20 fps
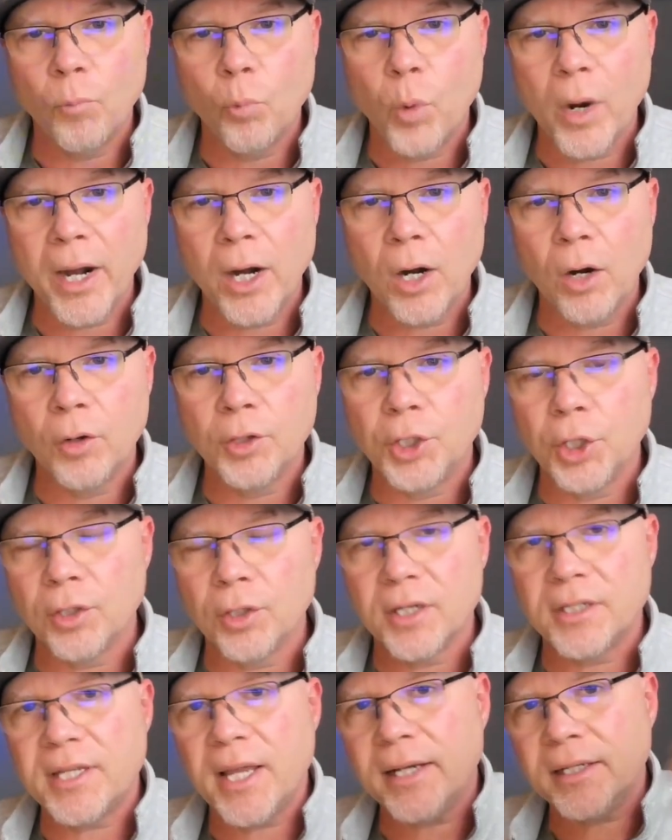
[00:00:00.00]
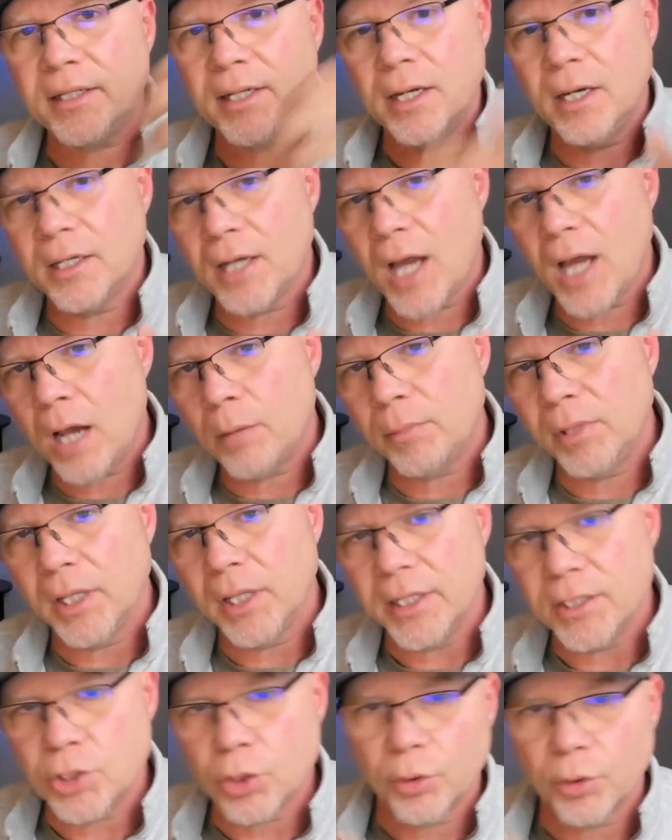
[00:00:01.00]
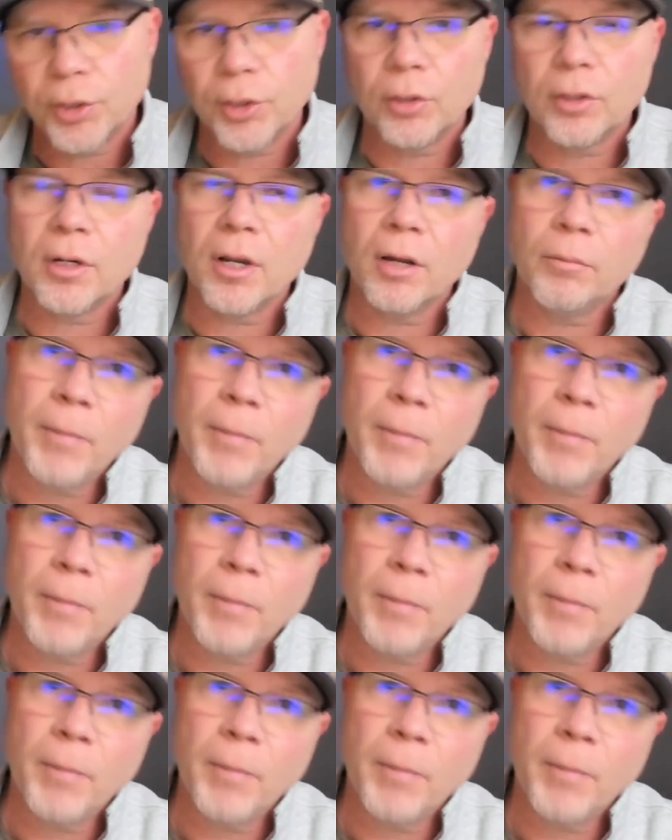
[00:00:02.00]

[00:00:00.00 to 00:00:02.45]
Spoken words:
Where you're detecting anomalies or you're